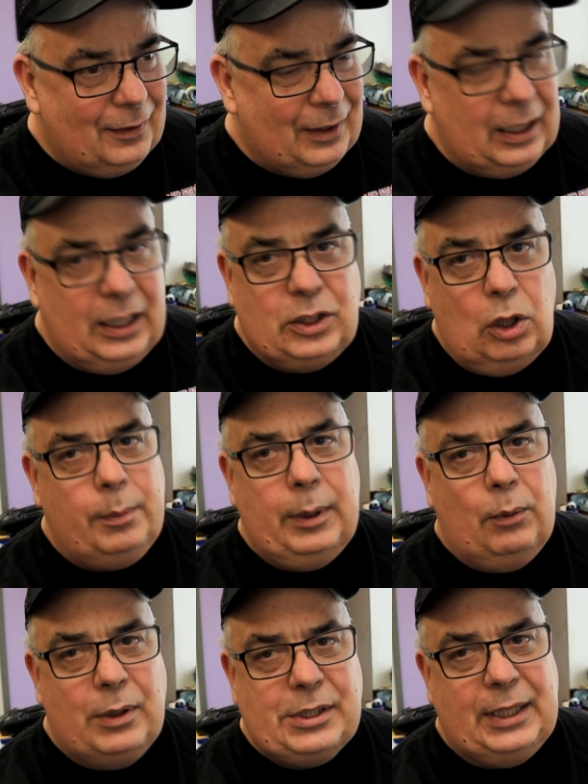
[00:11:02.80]
And he told me
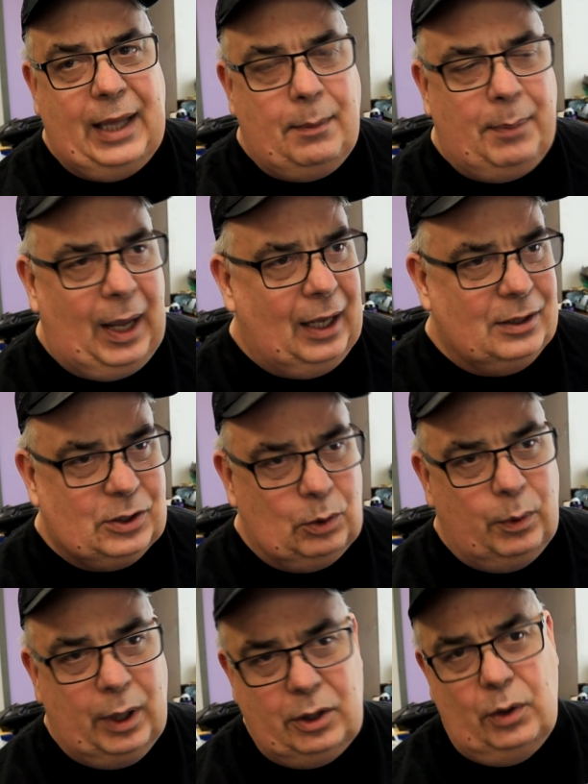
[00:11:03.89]
it wasn't that bad. So
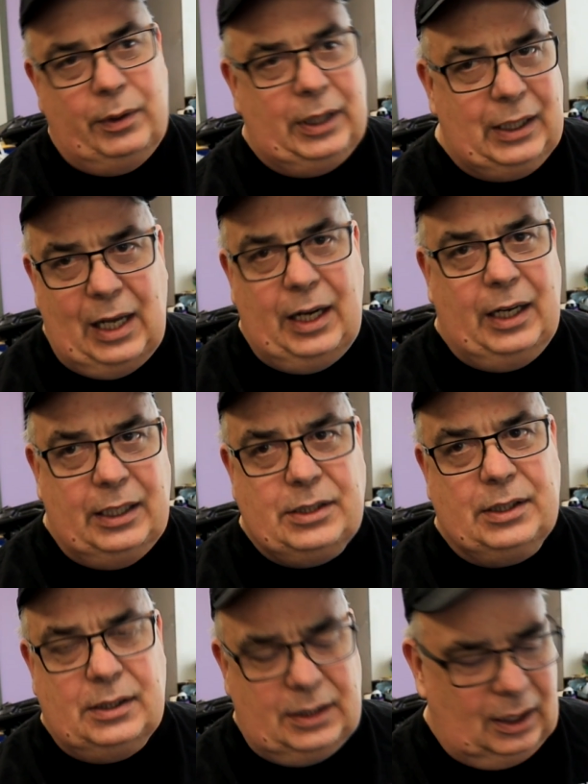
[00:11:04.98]
we're doing it on an
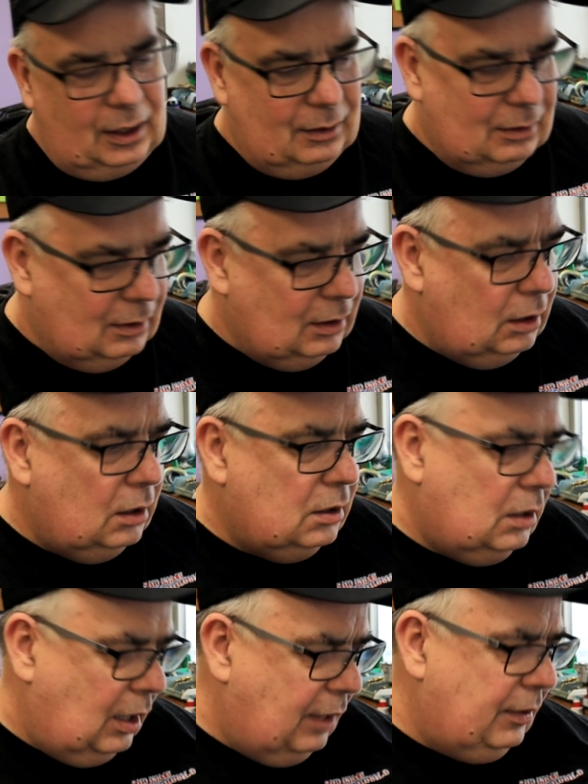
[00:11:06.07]
engine stand.
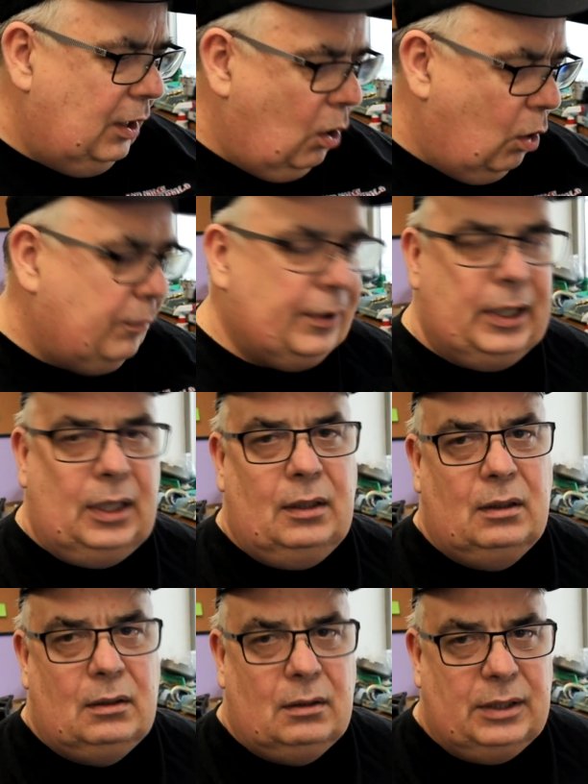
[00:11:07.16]
And then hopefully
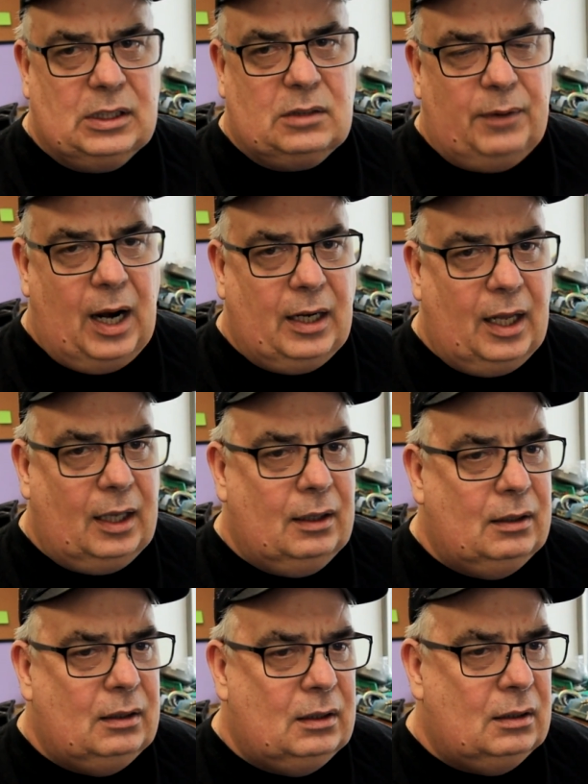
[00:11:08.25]
this Friday,
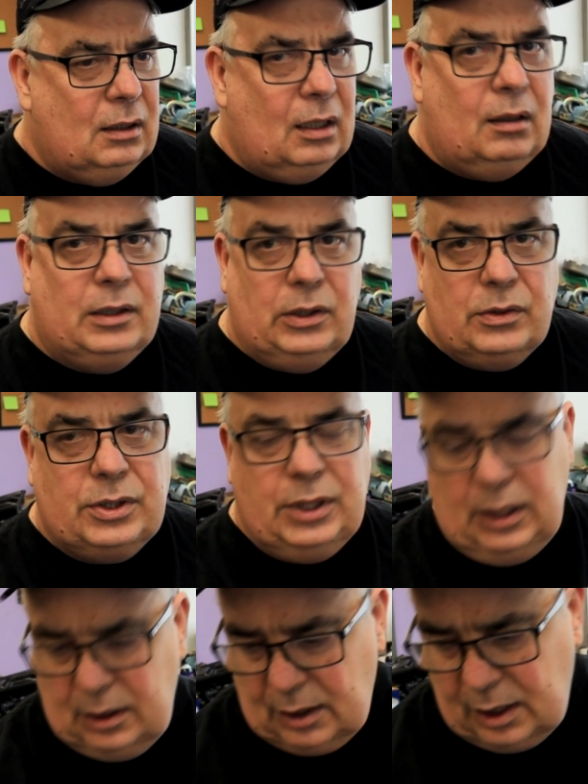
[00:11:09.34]
you'll
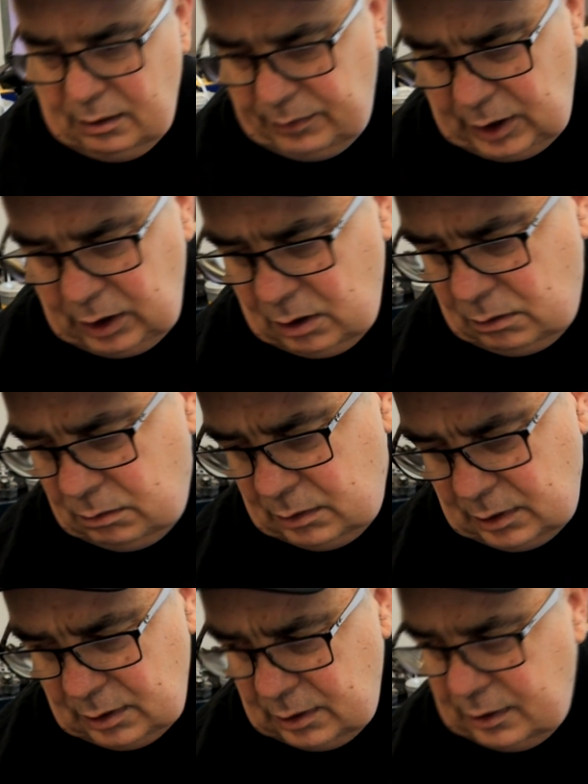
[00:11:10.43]
see on a video
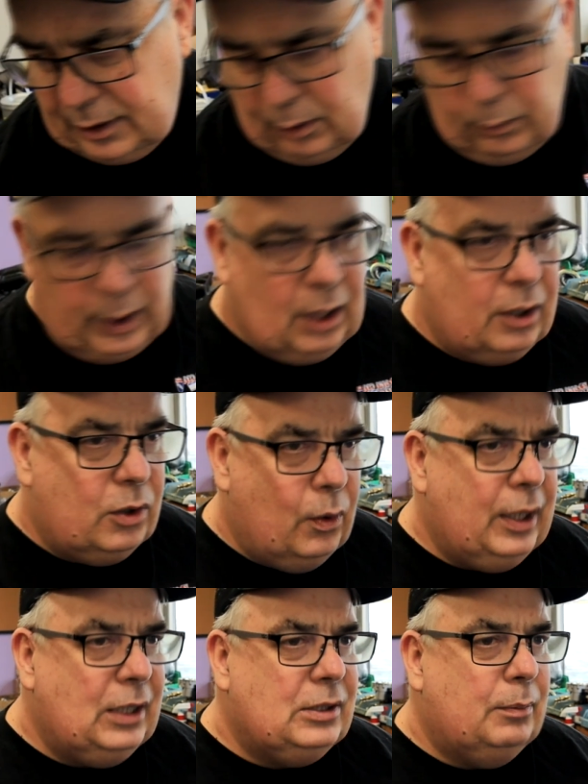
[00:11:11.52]
that we are
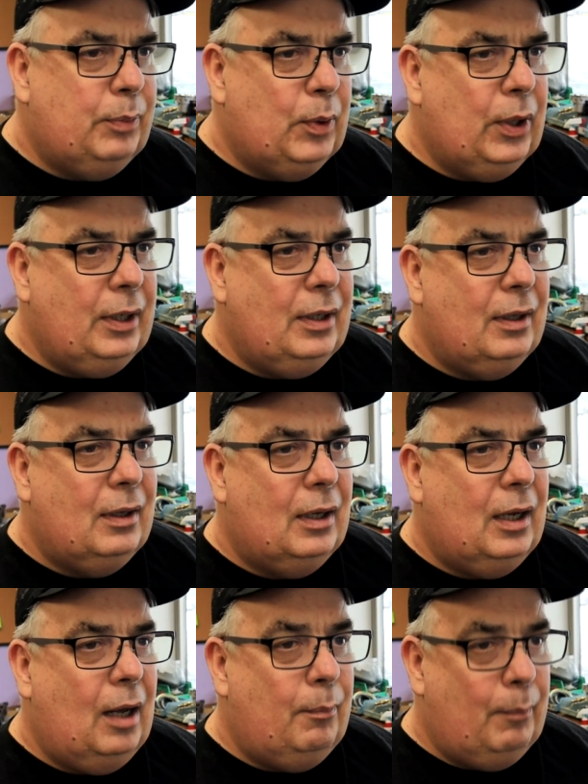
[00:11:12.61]
going to put
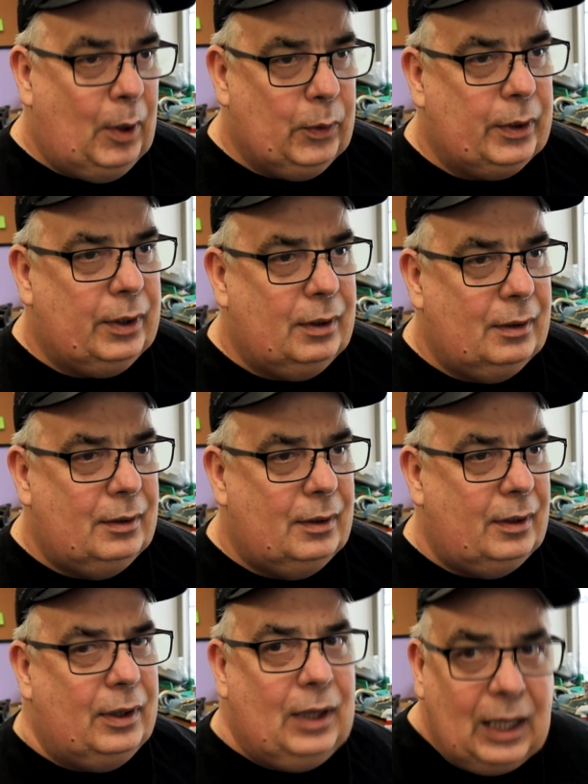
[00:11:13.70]
a motor
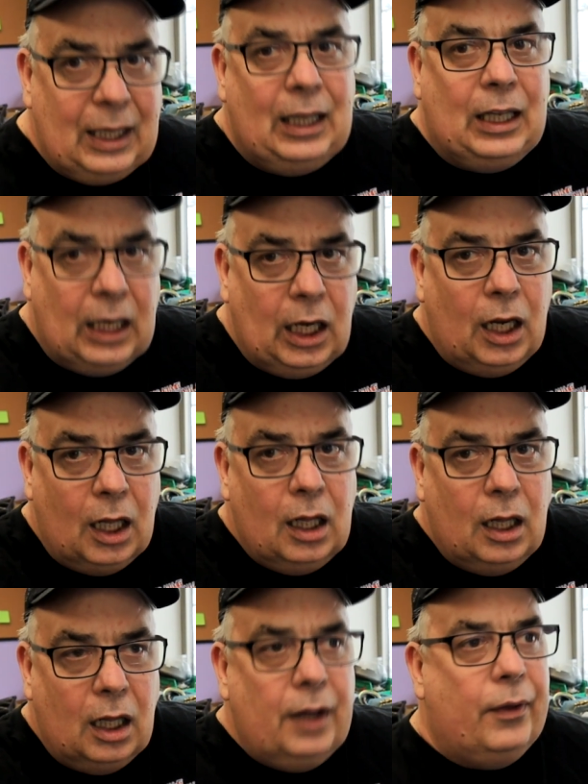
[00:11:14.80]
in
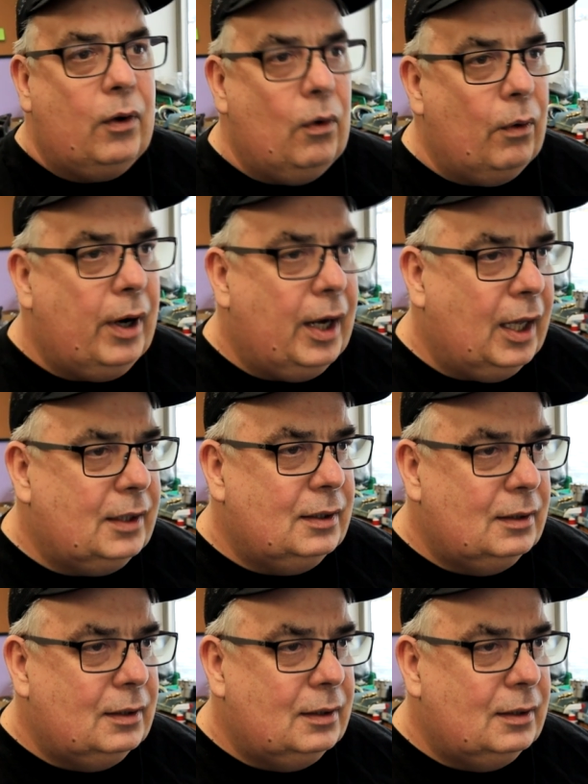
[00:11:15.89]
the Coronet.